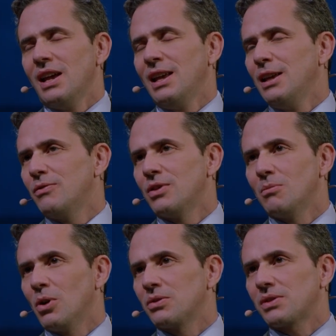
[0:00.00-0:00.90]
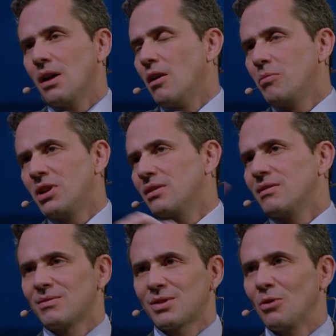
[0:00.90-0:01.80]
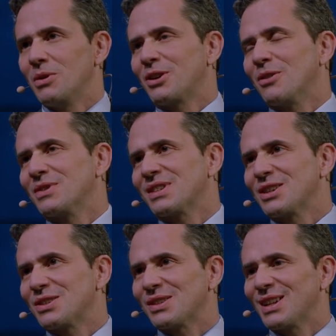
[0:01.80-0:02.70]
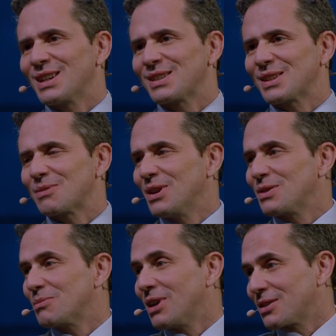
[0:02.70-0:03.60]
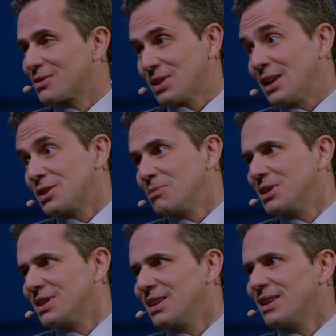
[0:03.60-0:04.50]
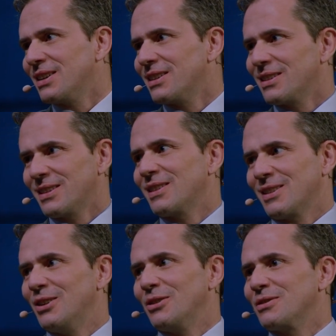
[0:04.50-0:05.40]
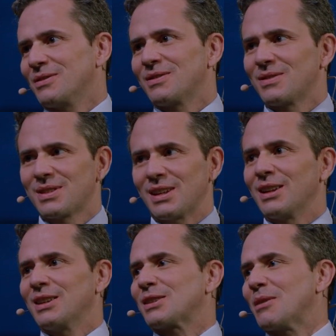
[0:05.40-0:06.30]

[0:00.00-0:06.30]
even the most, I've been in so many conversations the last 6 months about ChatGPT, and suddenly it's